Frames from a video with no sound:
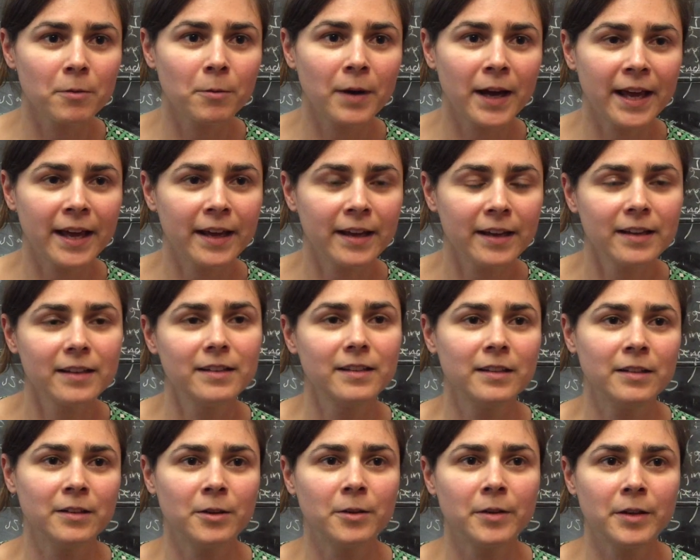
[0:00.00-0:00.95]
way,
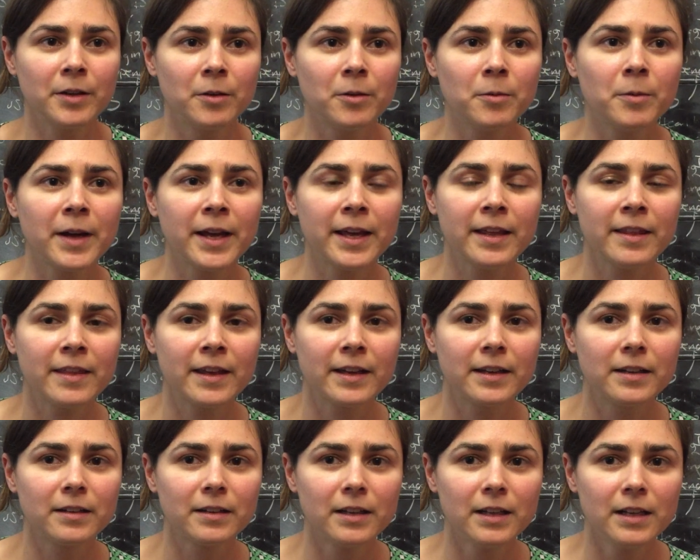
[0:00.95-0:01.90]
you know, in a way
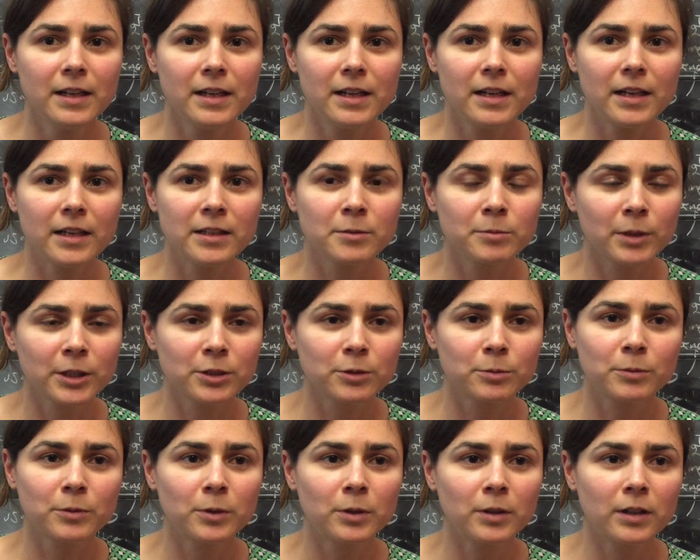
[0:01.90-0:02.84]
that is much
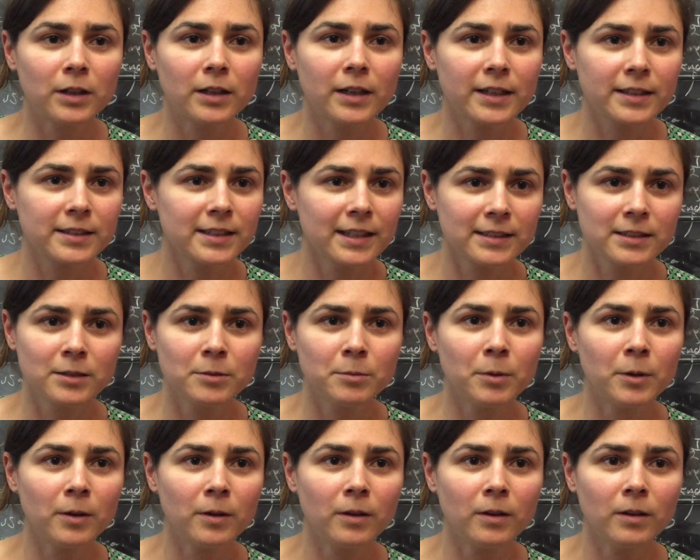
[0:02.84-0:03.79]
more
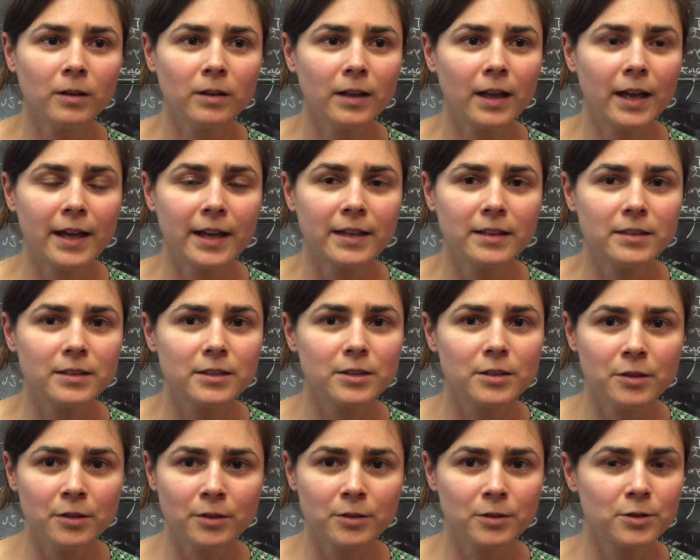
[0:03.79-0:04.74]
accessible and
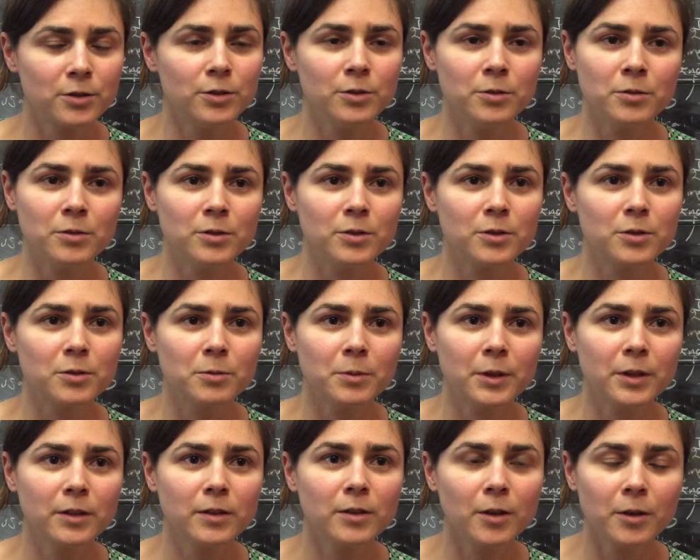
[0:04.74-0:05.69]
you know students
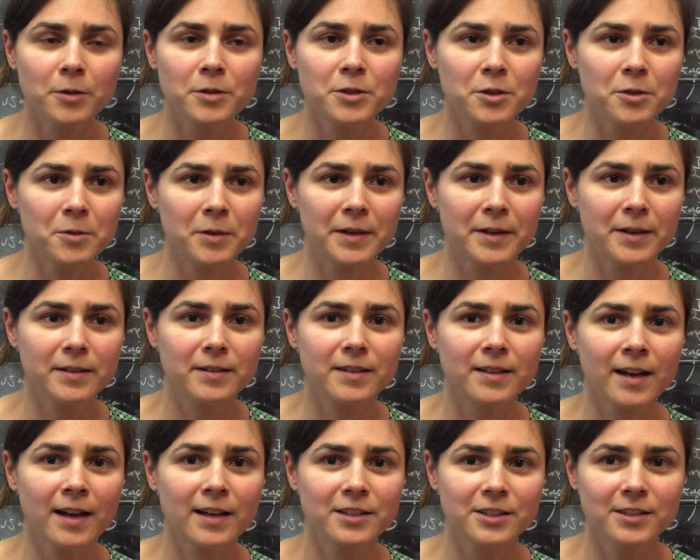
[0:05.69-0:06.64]
would go to it
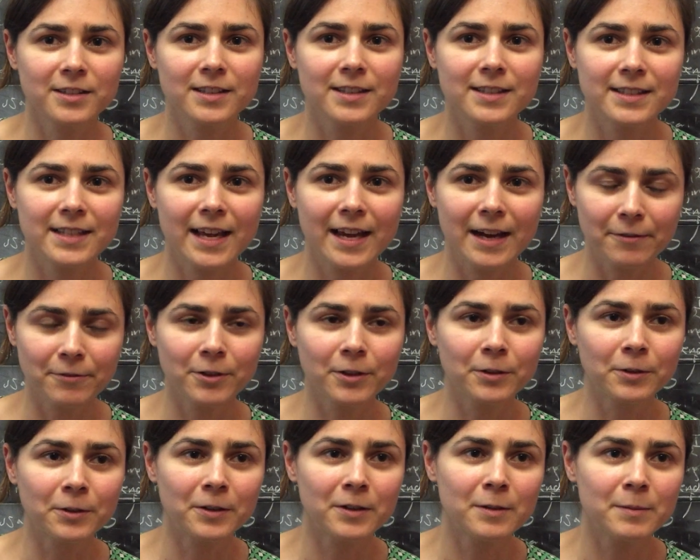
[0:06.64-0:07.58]
not just because they have to
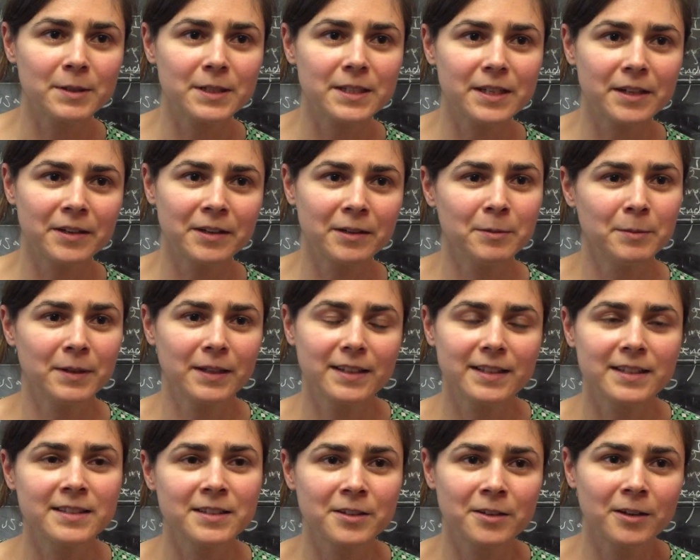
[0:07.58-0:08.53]
learn the material but
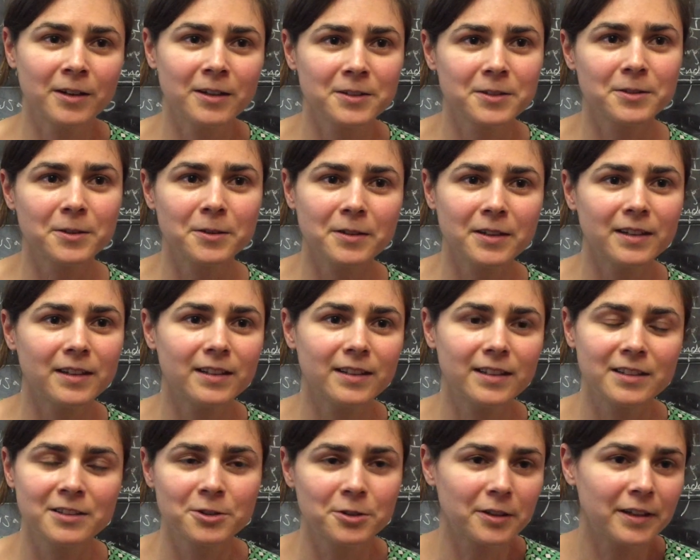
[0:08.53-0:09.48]
because they're also going
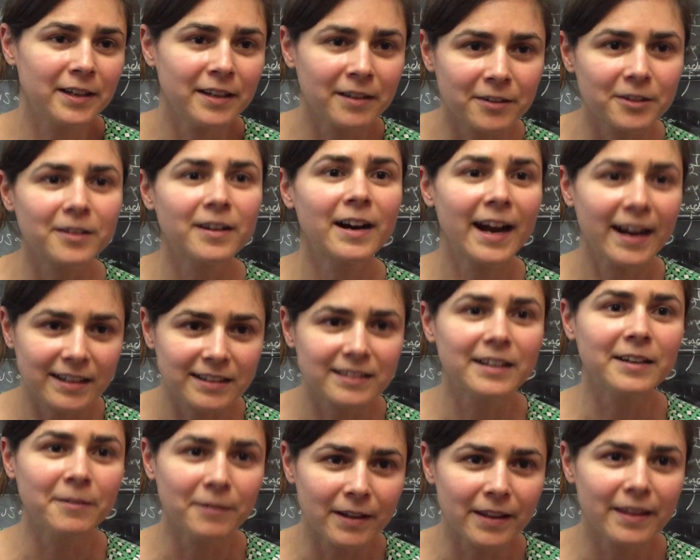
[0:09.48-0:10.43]
to enjoy
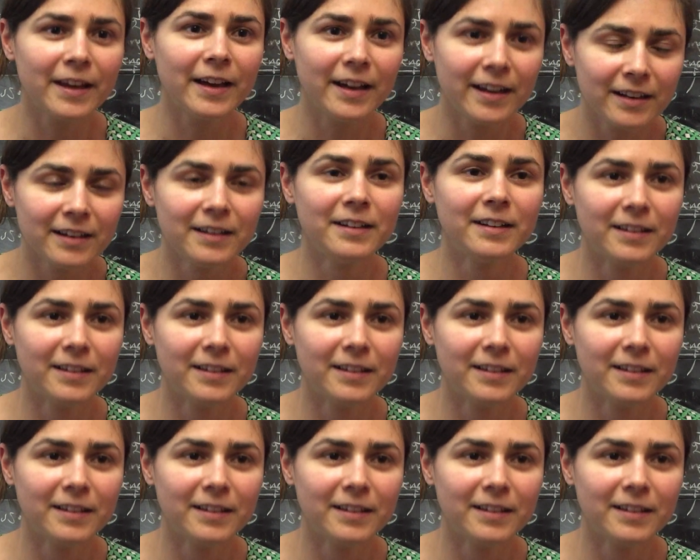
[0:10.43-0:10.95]
interacting with it